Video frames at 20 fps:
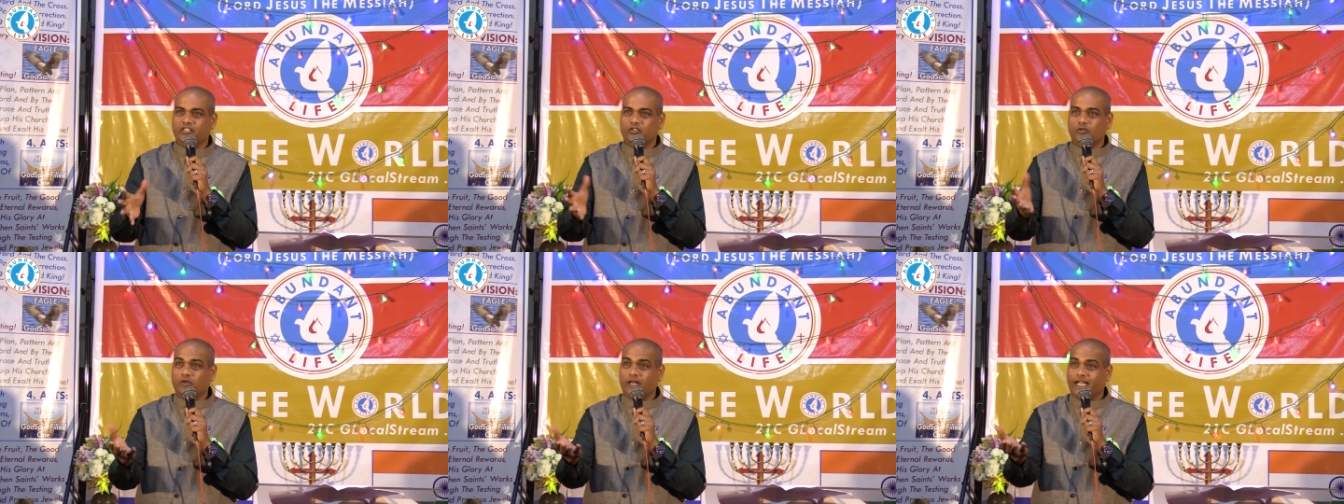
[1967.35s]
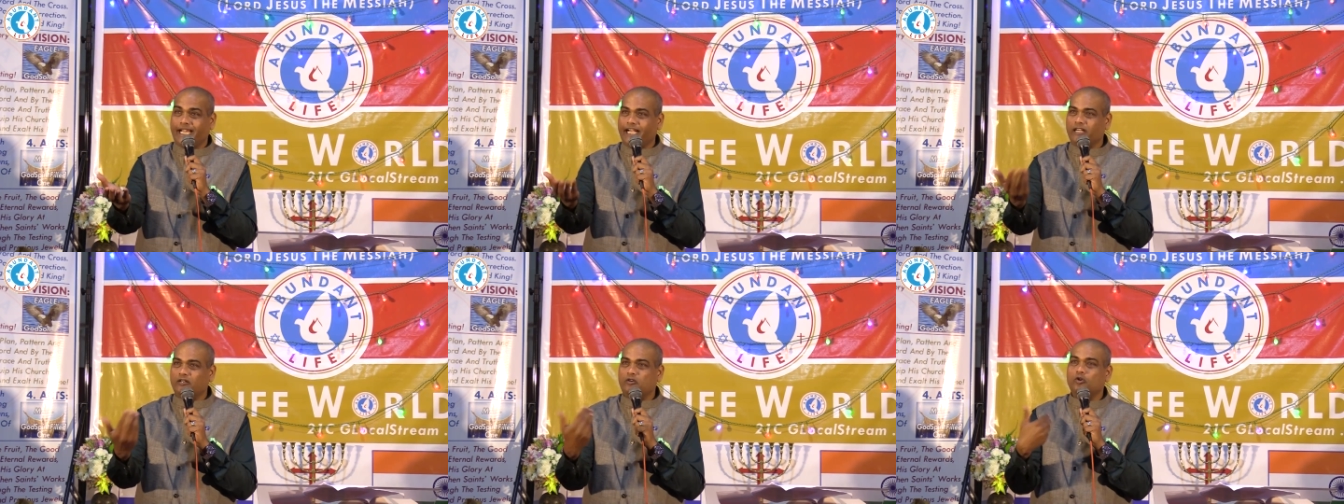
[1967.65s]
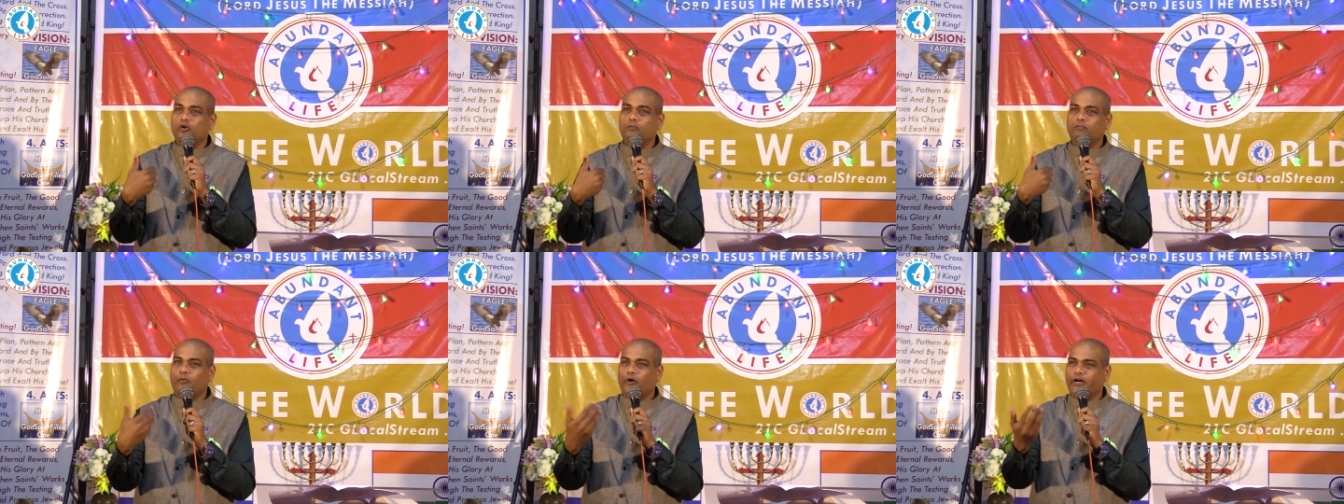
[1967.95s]
you will get
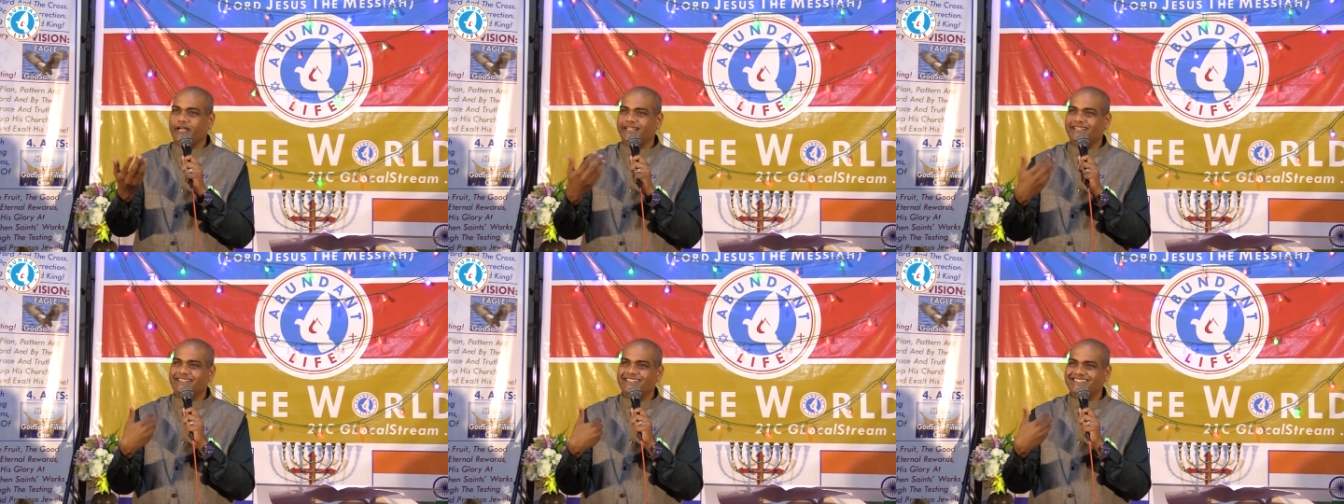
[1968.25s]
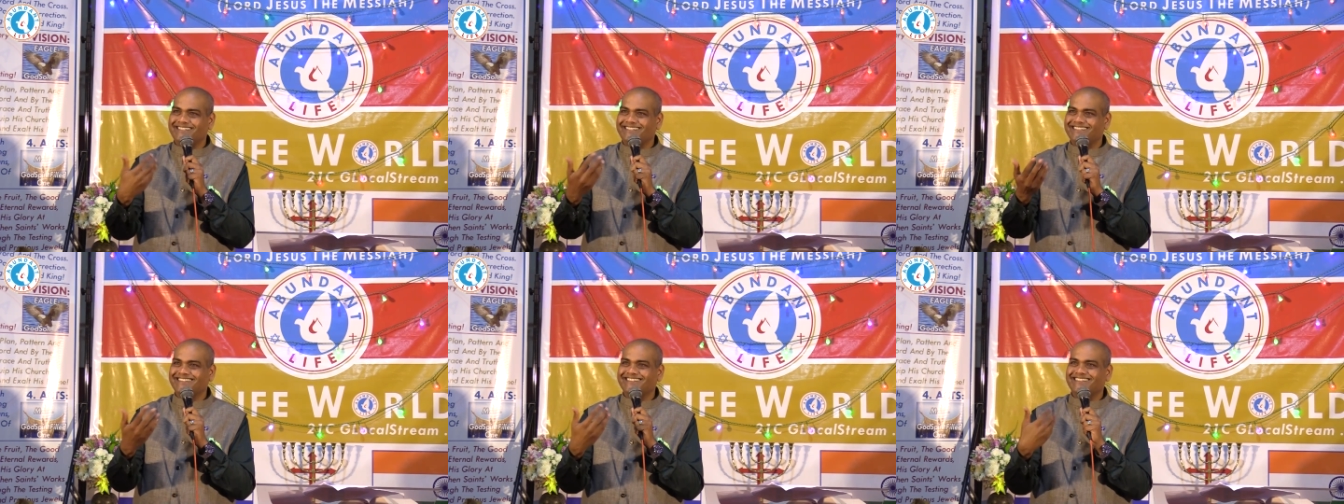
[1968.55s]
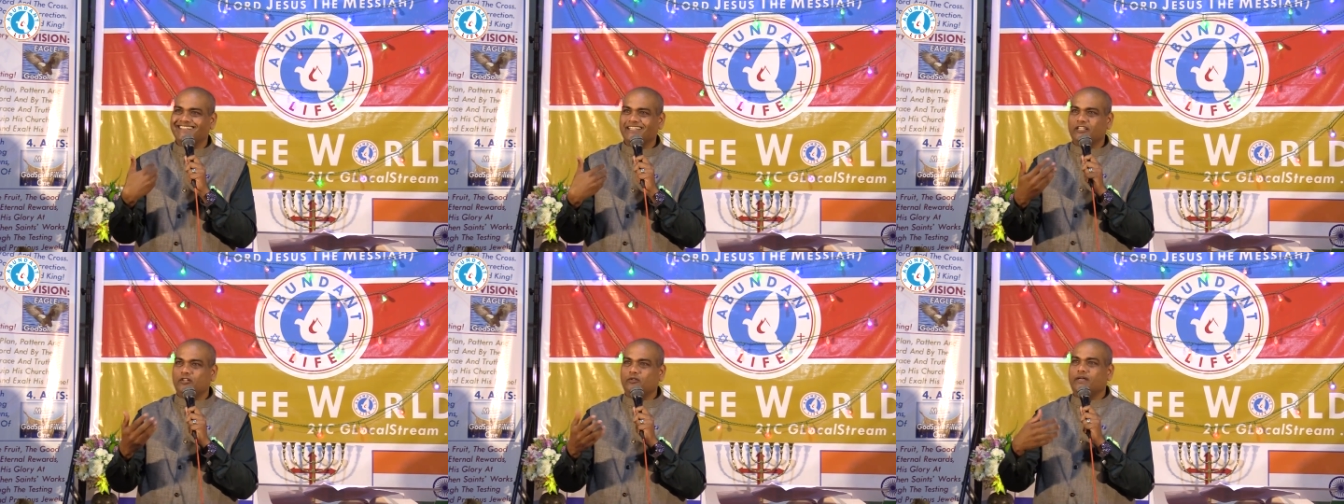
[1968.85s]
good
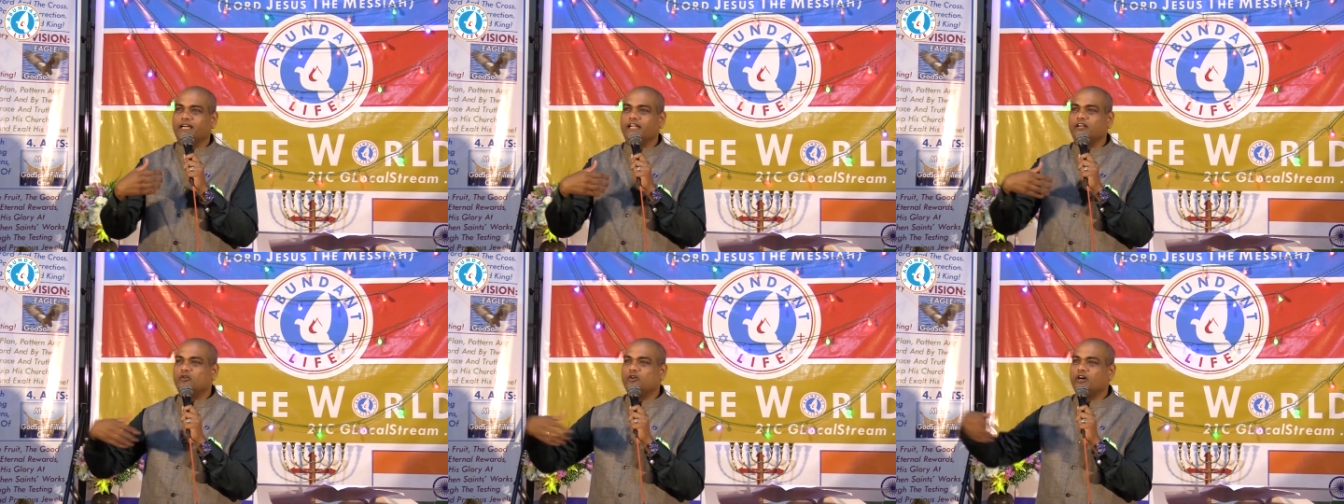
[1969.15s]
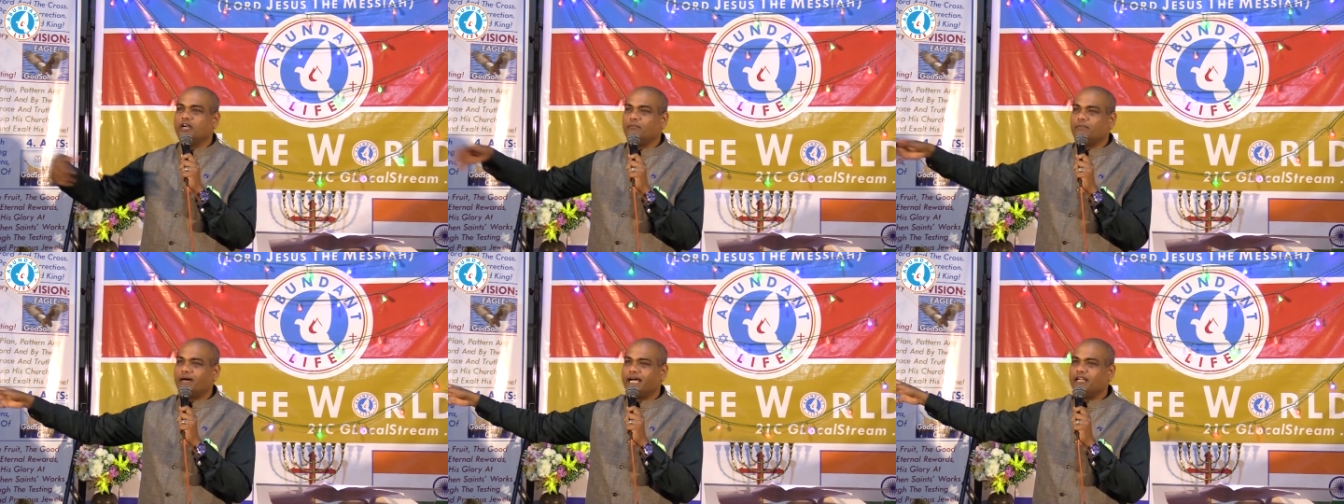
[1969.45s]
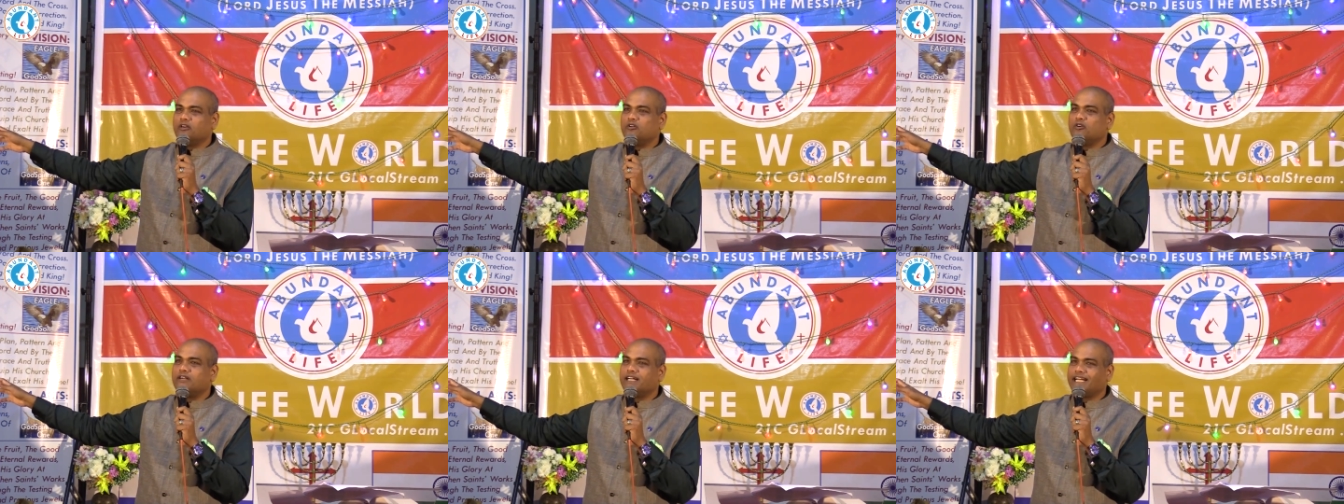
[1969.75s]
points. You can go and
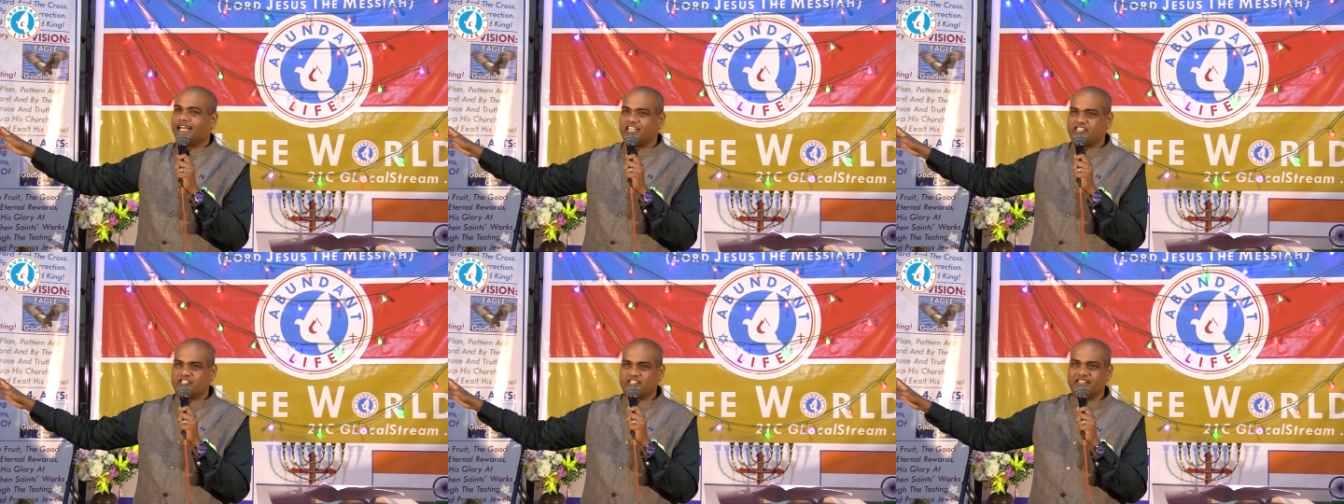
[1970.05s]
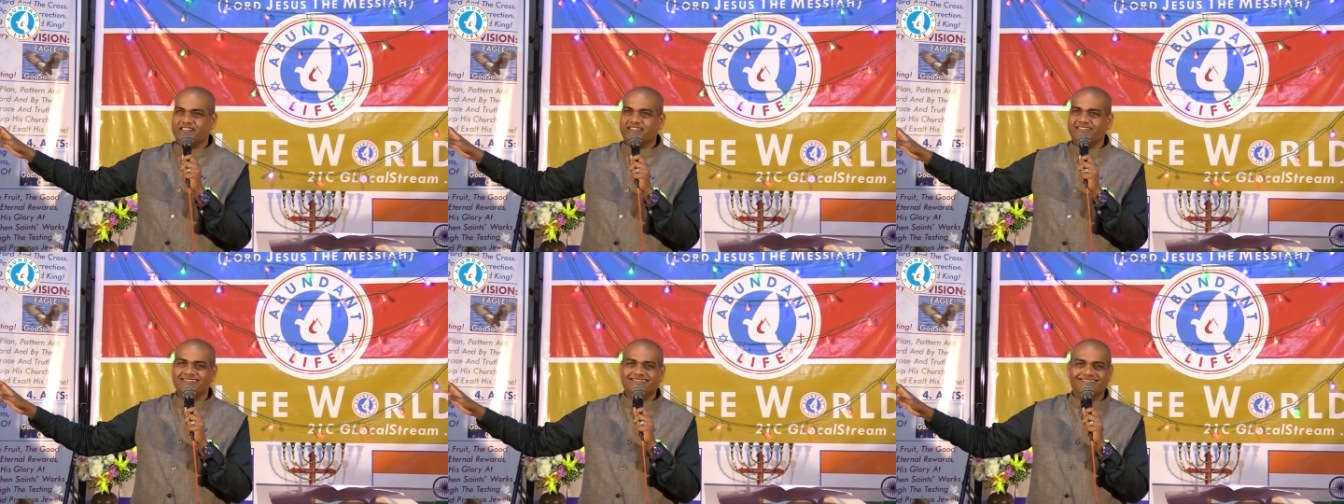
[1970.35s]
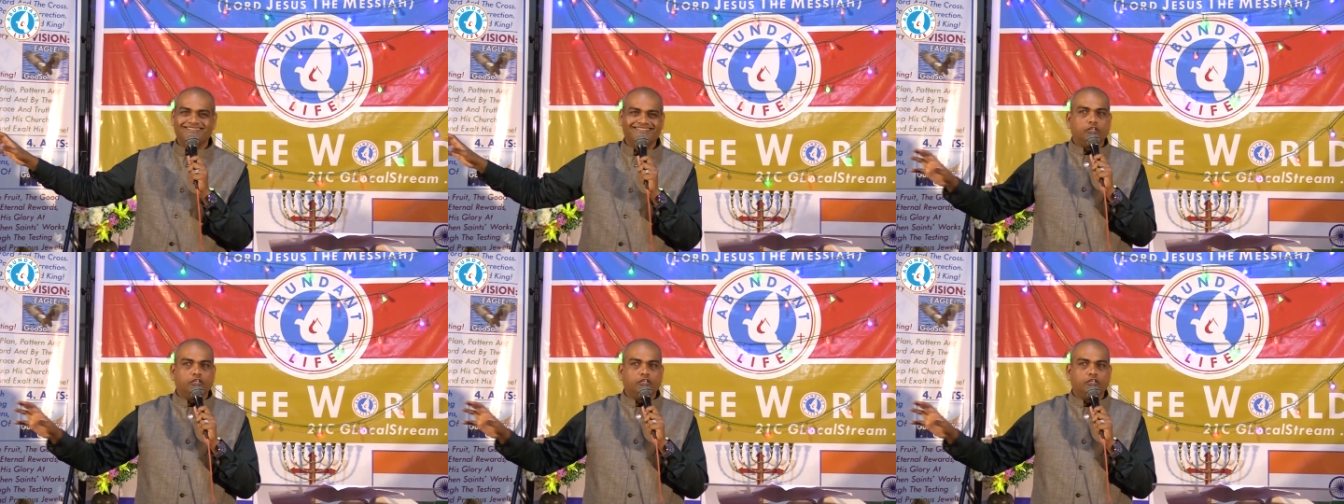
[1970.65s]
buy good ration.